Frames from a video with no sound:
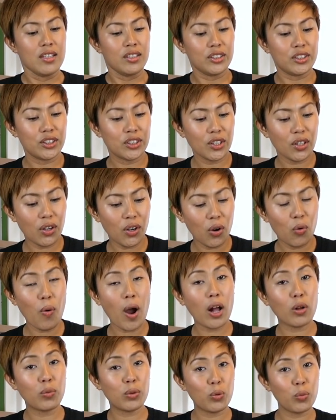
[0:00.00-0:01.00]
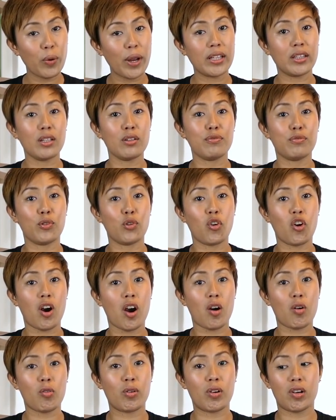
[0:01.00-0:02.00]
So while we're waiting for
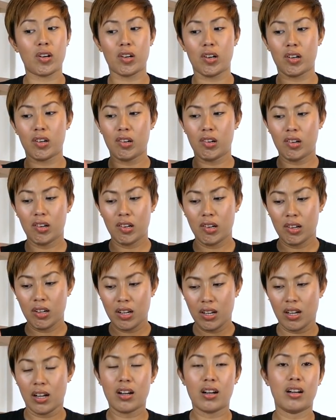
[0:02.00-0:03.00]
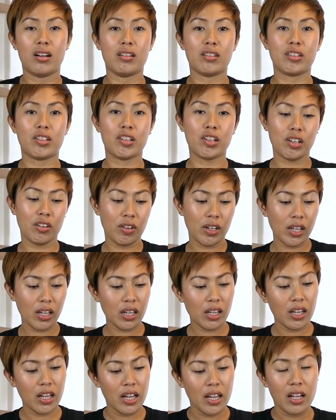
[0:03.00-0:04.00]
our
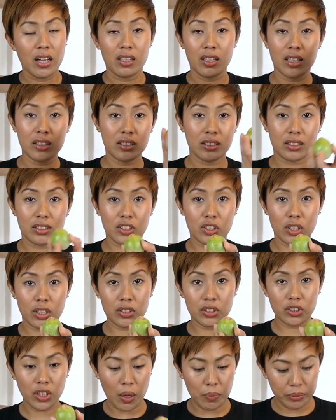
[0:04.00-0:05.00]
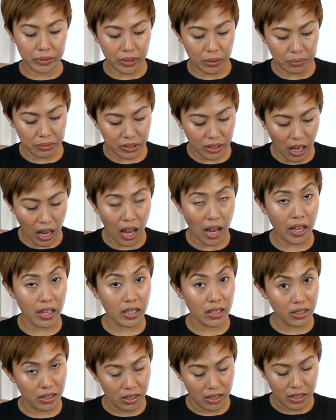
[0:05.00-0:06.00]
curry, let's chop some
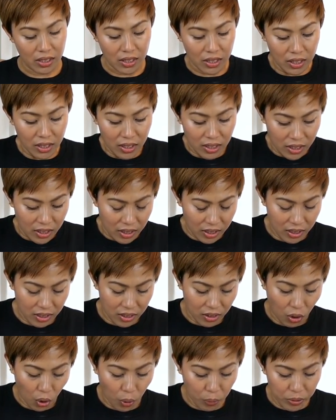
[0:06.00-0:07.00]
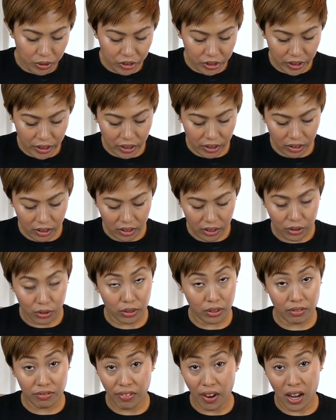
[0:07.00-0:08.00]
Thai aubergine. You
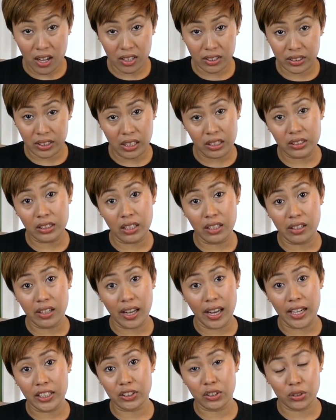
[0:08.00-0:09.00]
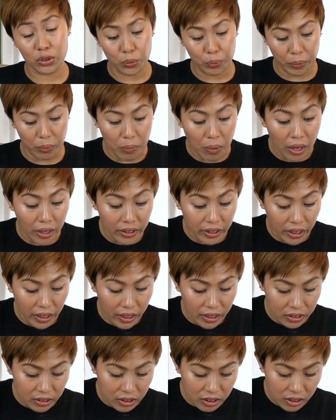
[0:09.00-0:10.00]
can find this easily in an Asian
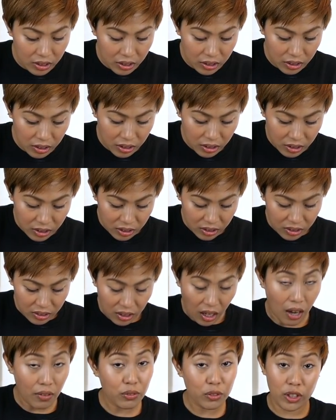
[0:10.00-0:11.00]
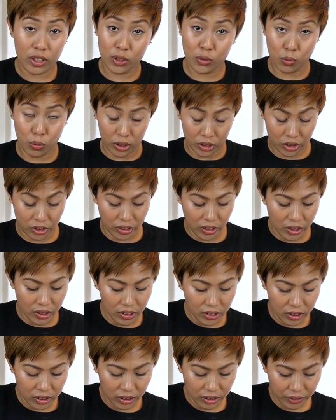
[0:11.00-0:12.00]
supermarket. I've already washed
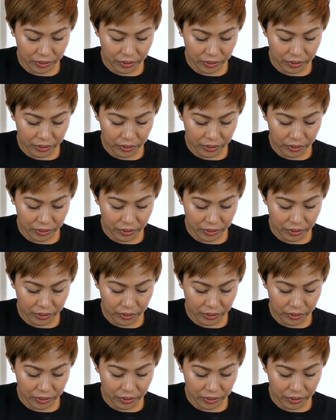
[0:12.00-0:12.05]
this.